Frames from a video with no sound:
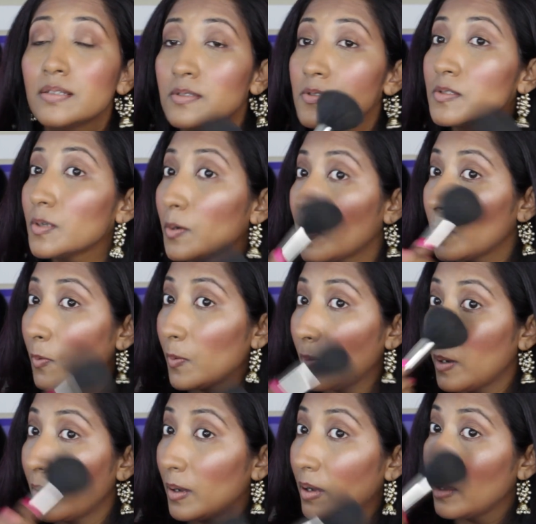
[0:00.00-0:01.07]
So
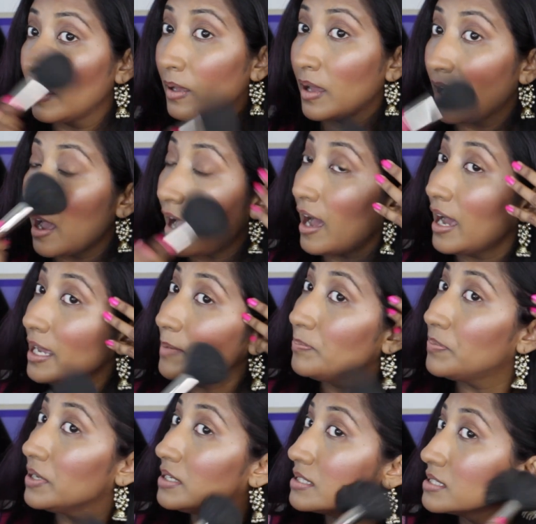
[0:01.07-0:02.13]

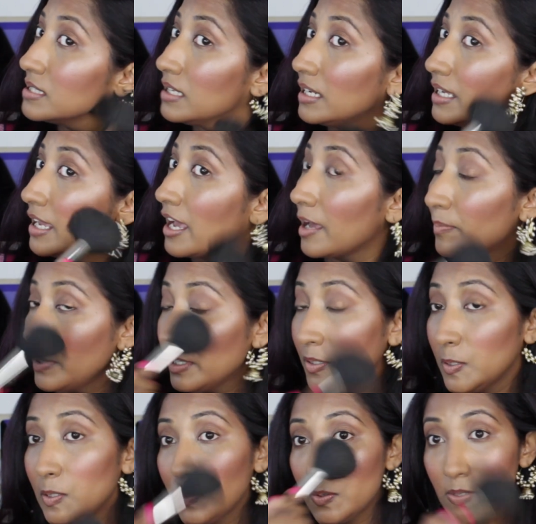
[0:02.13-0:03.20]
I personally have been
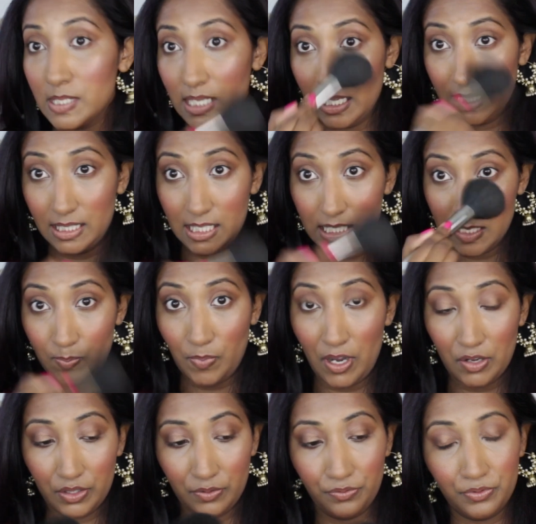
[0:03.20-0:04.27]
using this
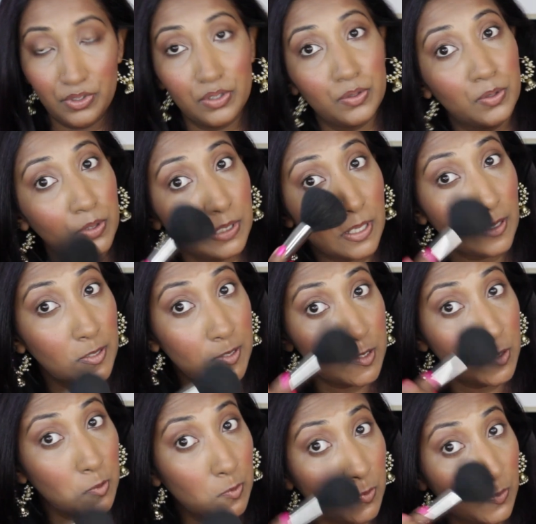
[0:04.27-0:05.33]
powder for a good
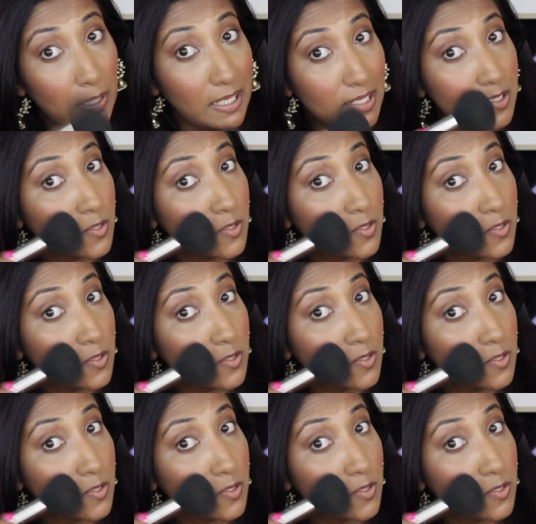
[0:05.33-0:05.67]
2 weeks,